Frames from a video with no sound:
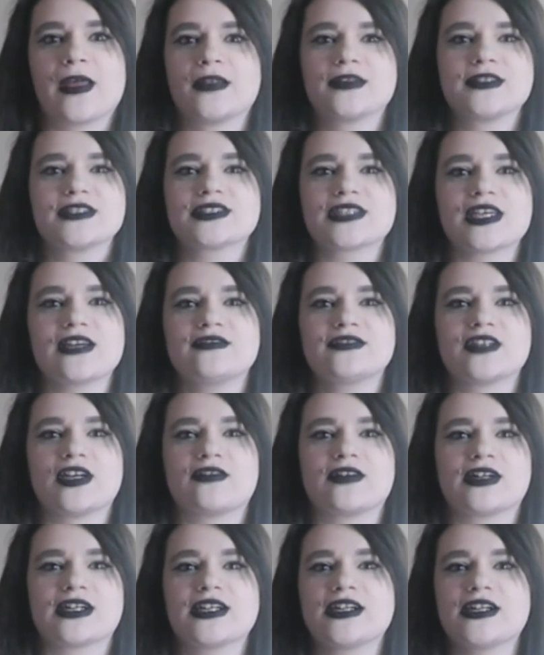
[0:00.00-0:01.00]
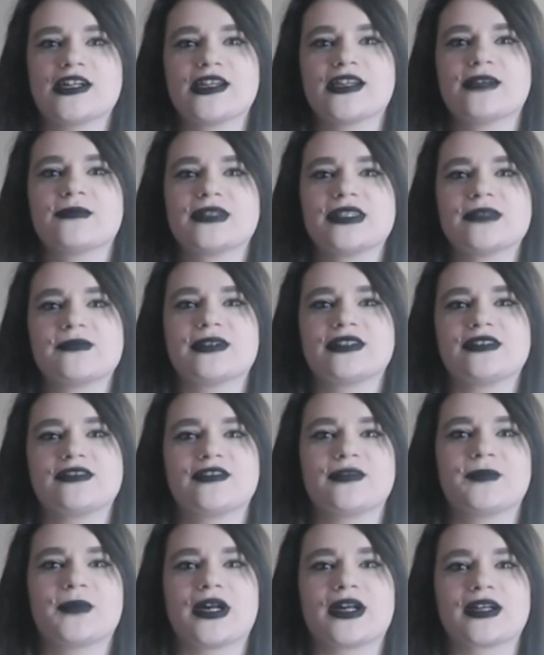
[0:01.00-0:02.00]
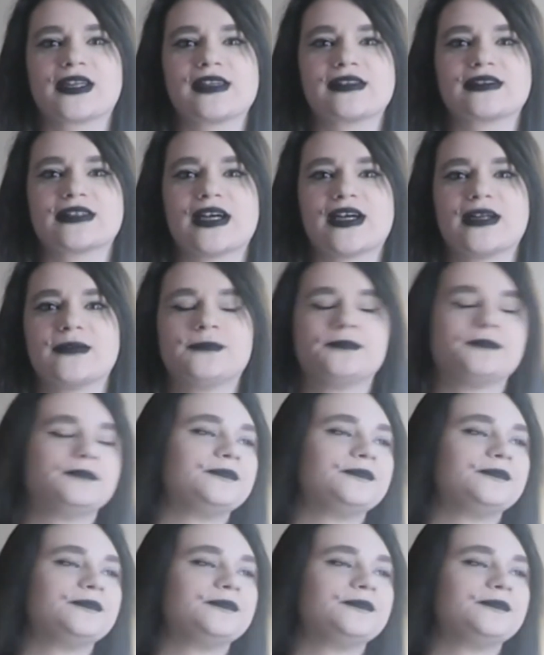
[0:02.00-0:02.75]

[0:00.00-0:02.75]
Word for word: Just out of nowhere, here I am in the middle of the parking lot,